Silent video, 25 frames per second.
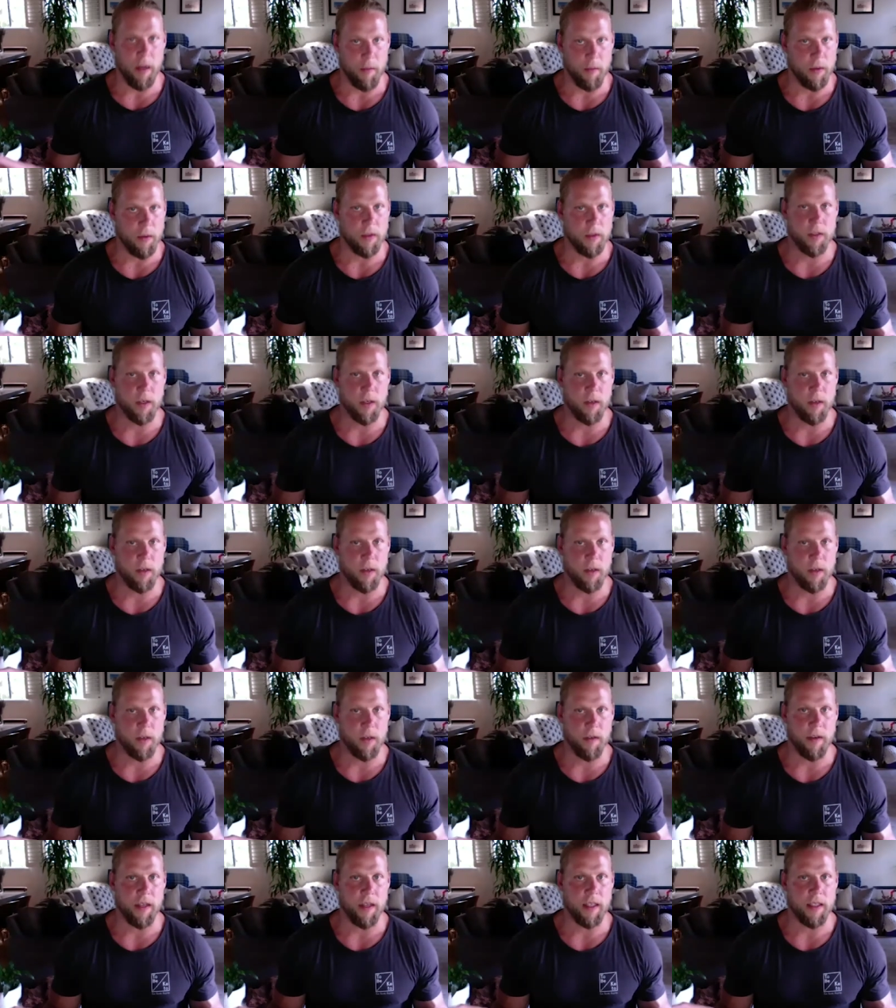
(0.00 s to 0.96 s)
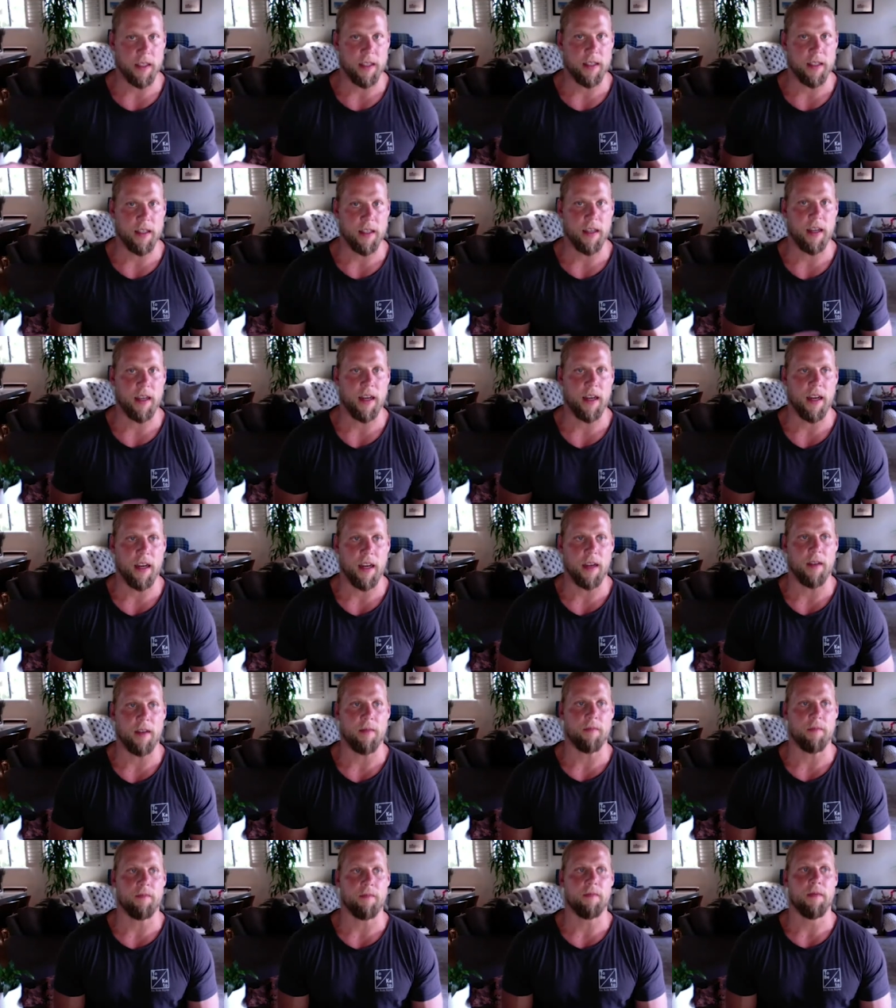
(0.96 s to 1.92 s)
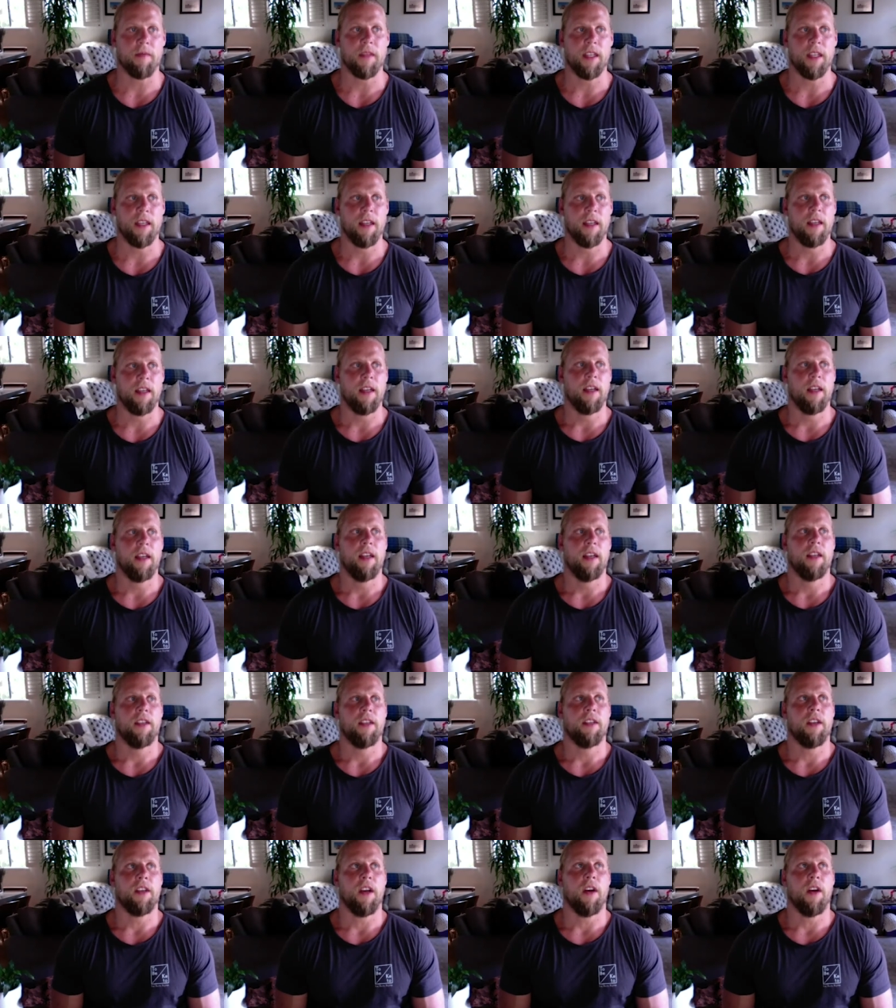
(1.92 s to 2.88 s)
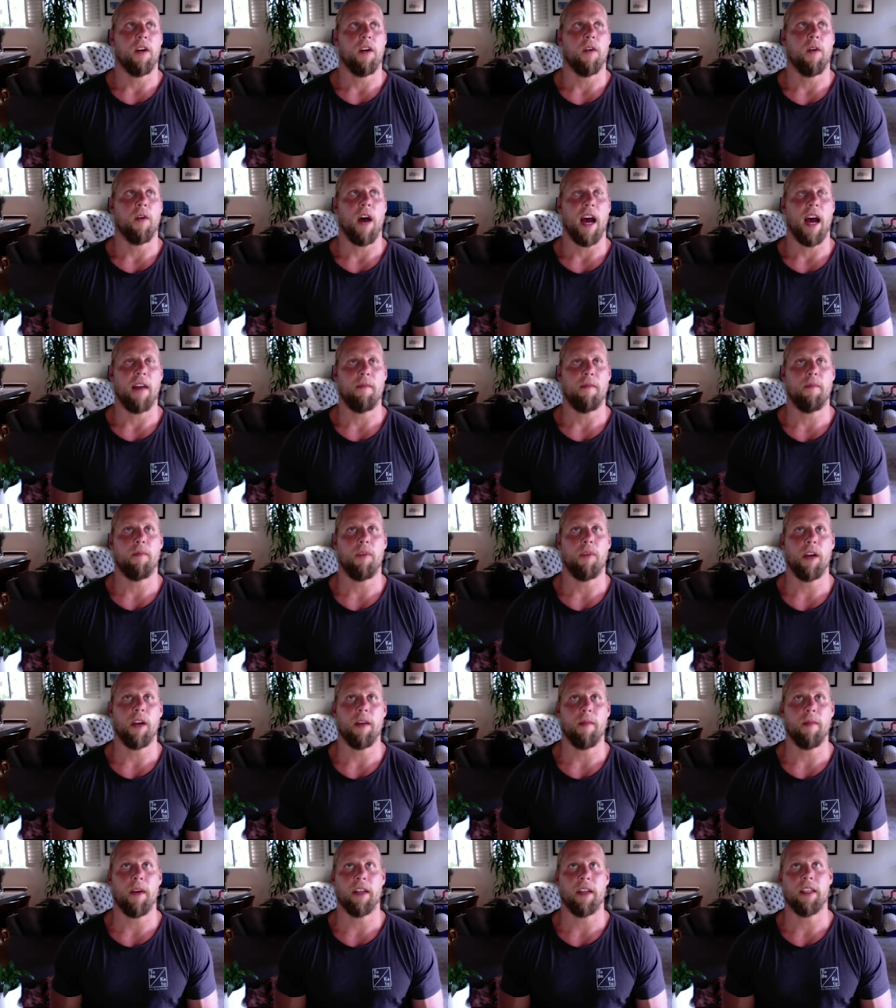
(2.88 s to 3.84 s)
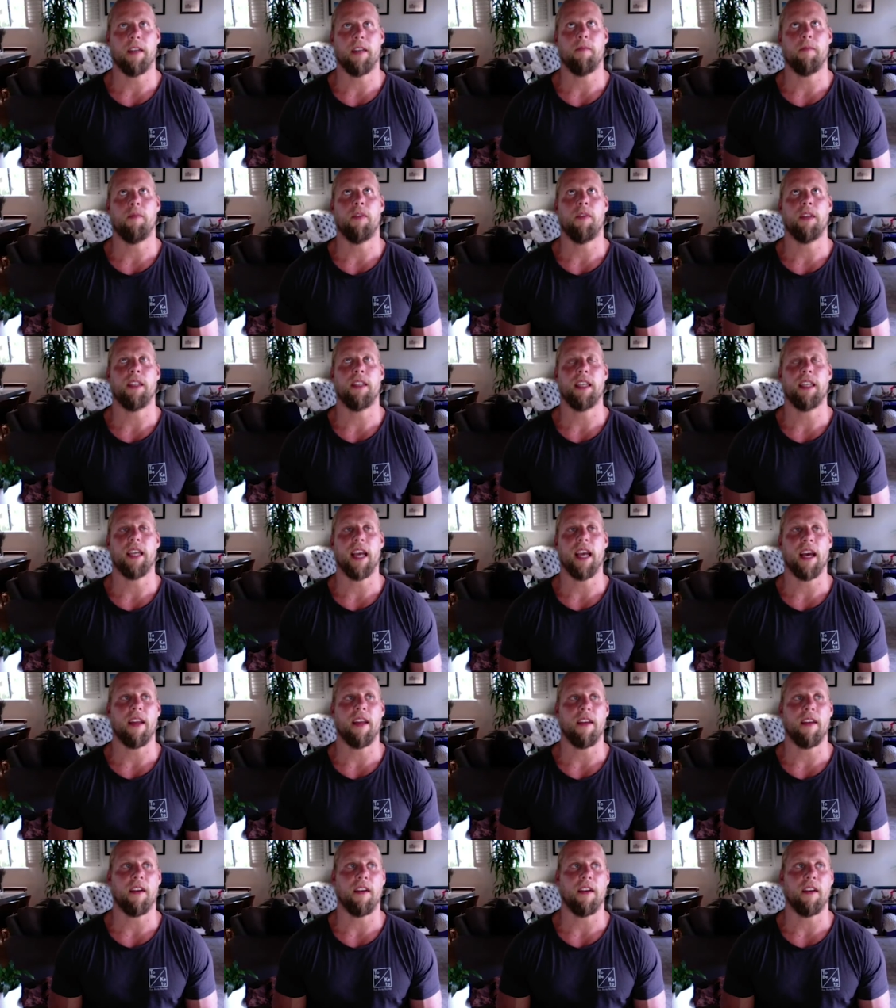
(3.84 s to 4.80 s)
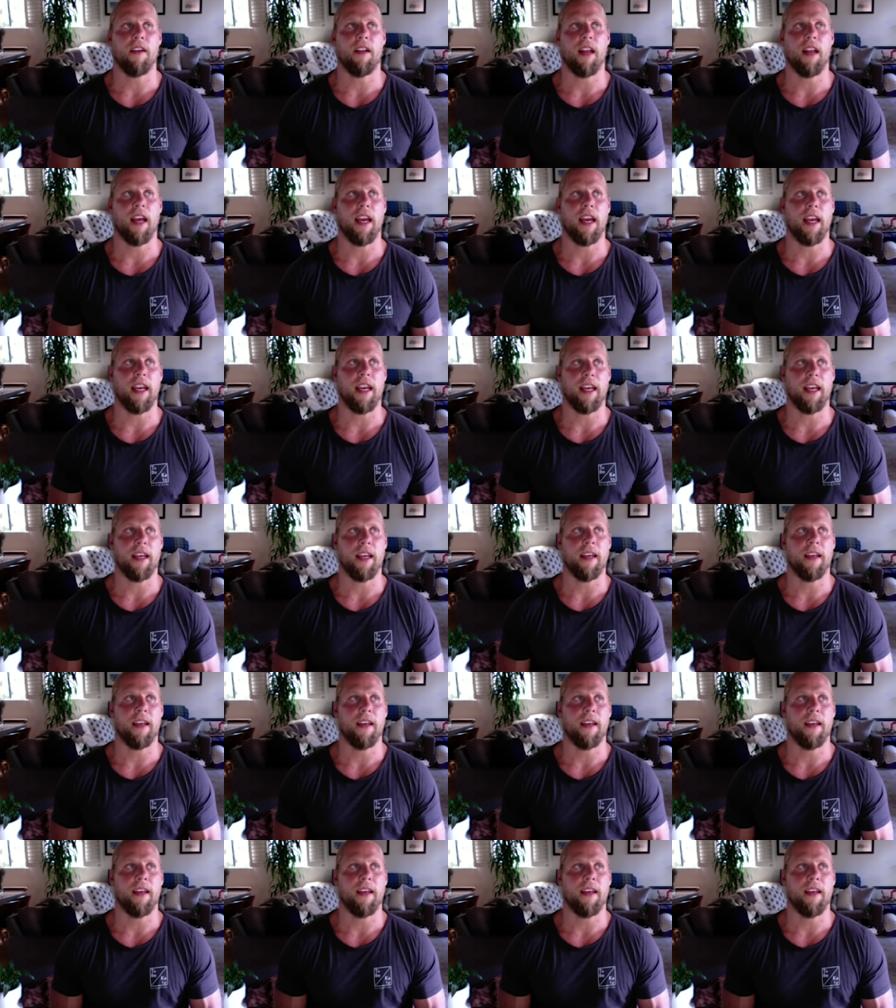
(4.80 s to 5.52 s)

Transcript: service. Um, so I pretty much have put together like